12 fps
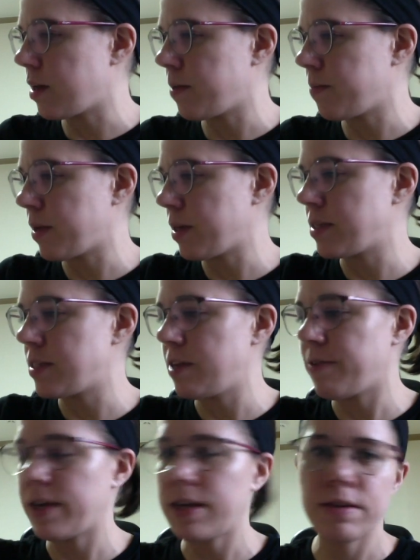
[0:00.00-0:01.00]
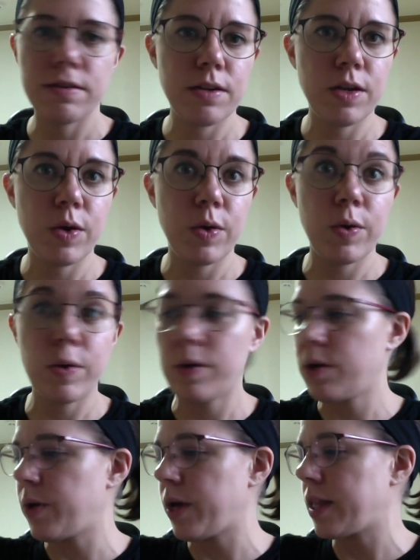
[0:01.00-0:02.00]
I'm going to see if I can
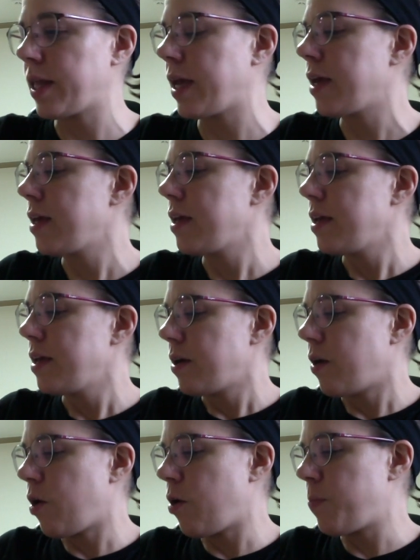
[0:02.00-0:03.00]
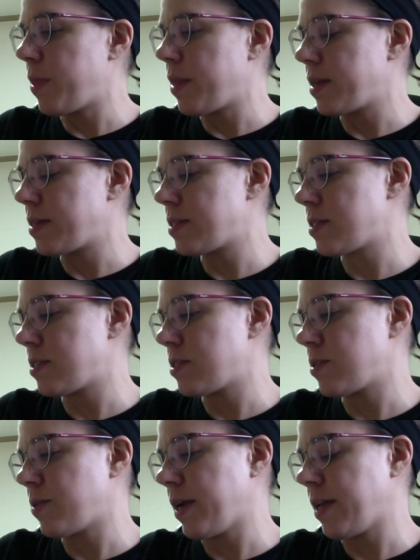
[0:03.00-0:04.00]
quickly open this
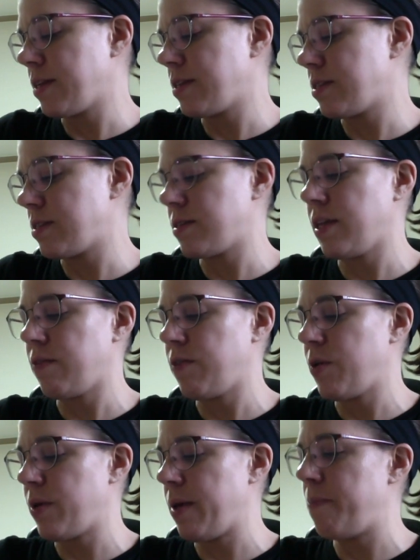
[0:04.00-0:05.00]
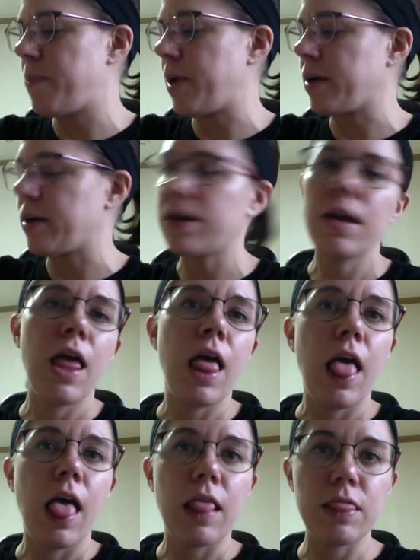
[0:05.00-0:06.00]
so I can just give you a better
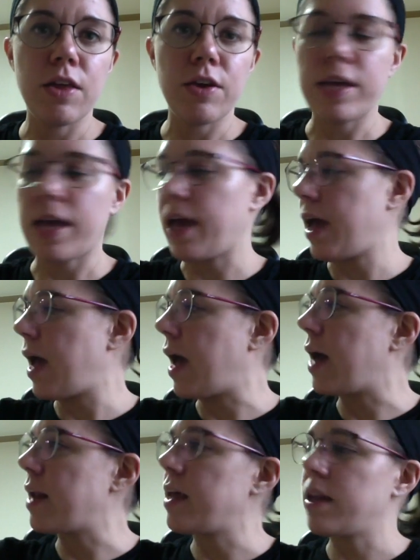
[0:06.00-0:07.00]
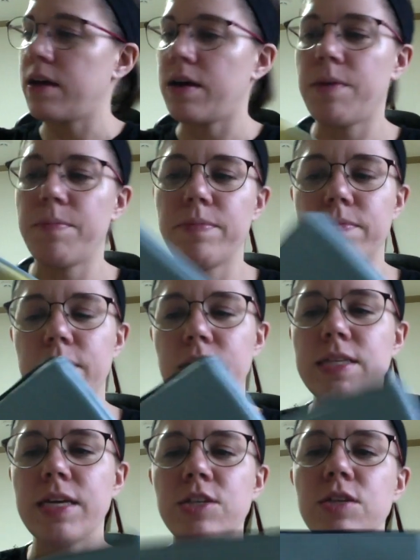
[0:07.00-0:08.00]
look at it.
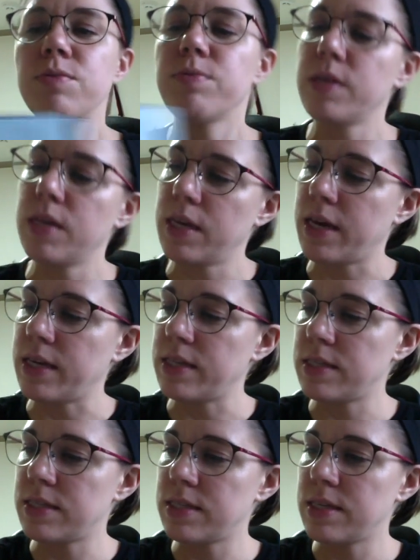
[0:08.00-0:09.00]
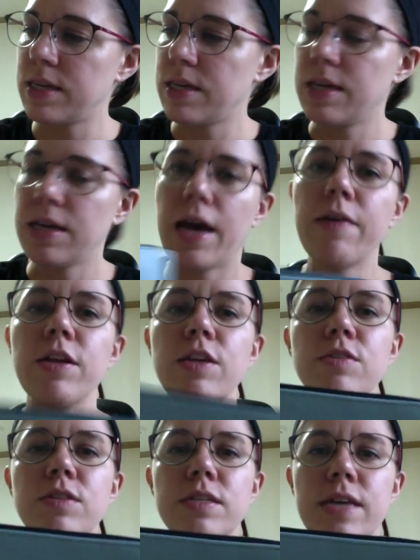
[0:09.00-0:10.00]
It's actually really nice. I could
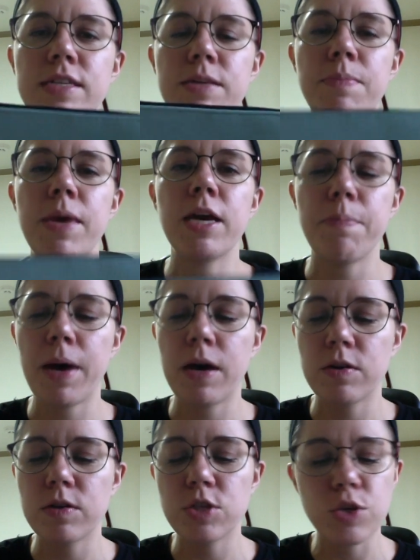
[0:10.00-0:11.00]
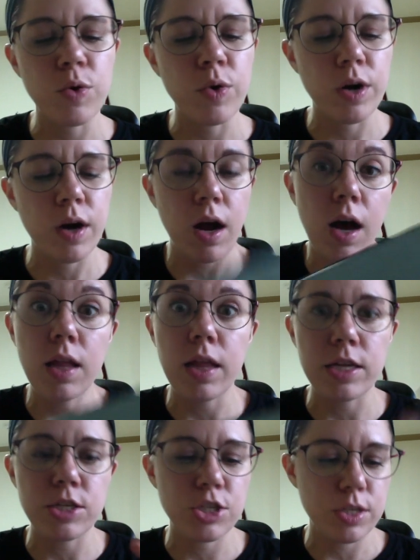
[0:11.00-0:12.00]
use this as a makeup pouch or a
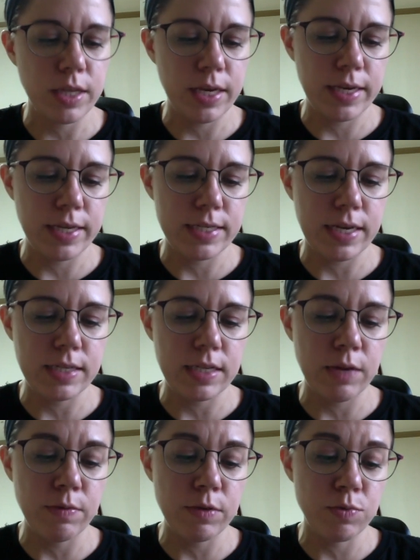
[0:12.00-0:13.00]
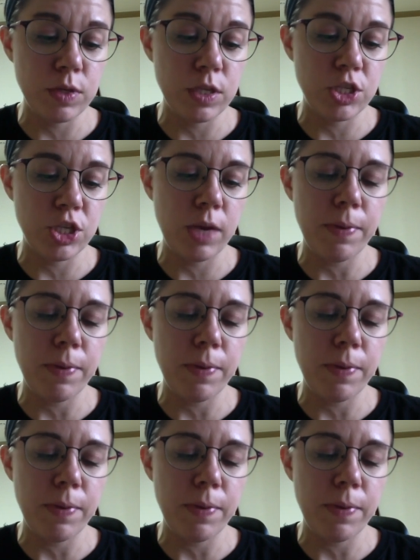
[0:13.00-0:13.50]
clutch, like it says. And it was really cheap.